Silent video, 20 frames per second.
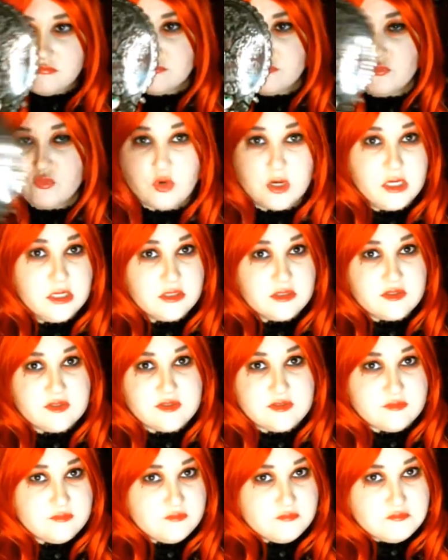
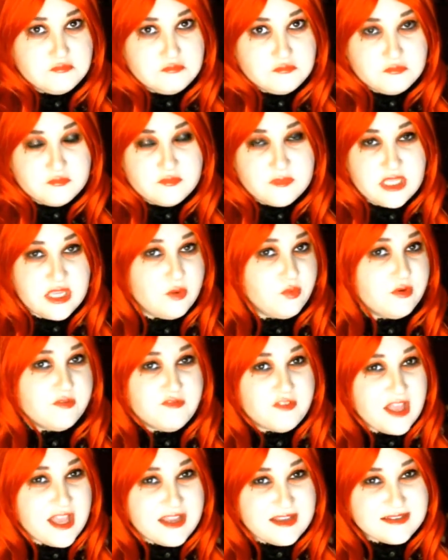works. It
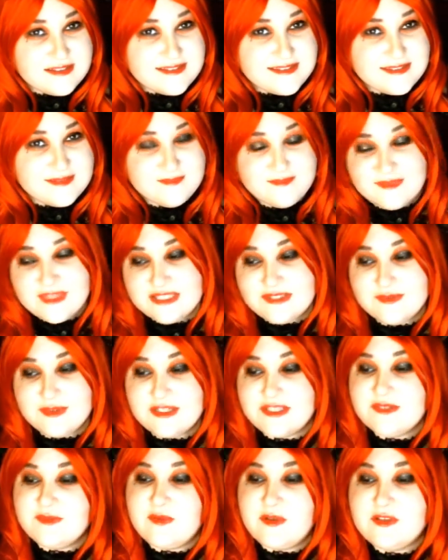reflects. That's what
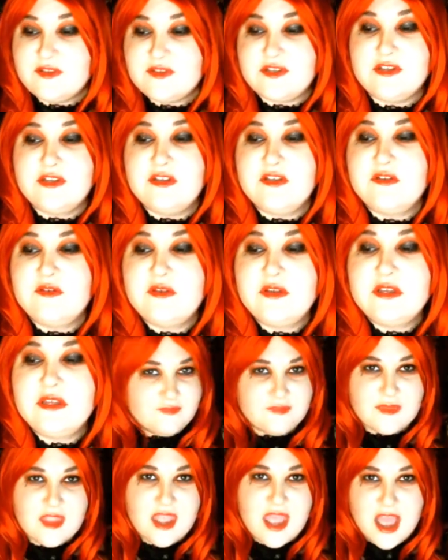it's supposed to do.
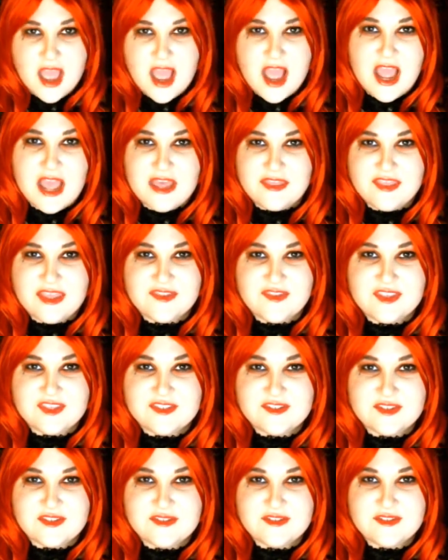I think
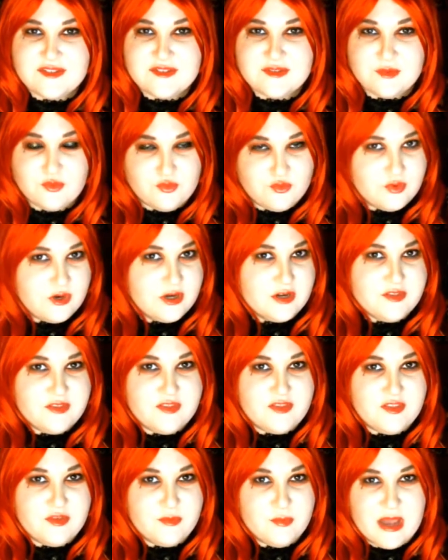this is worth
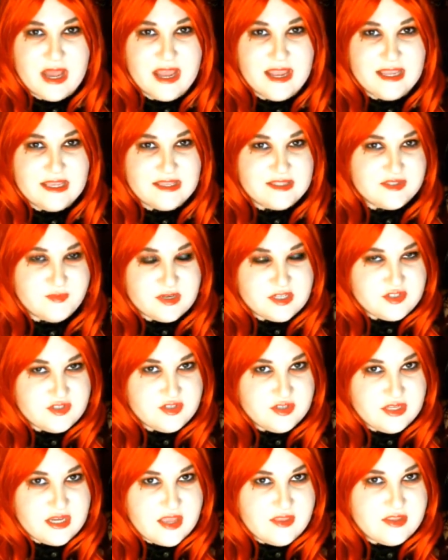the buy,
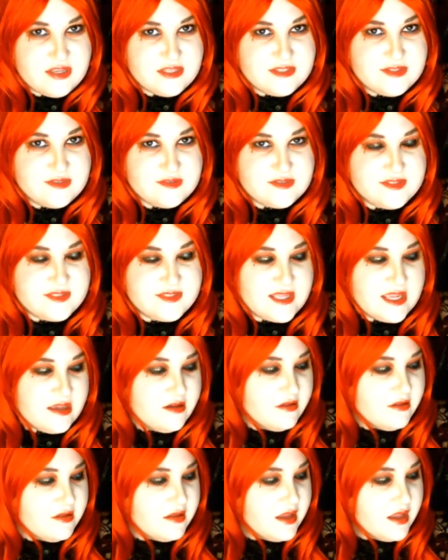especially now that it's on
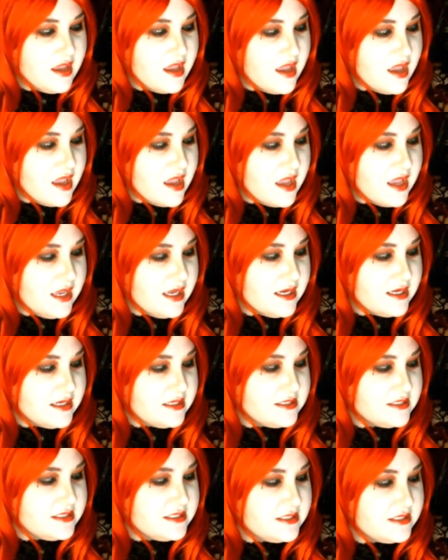sale,
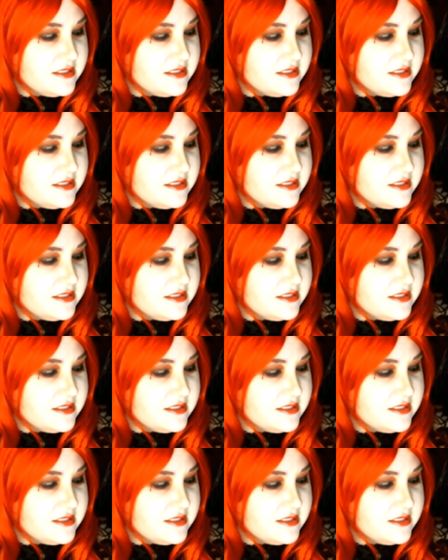and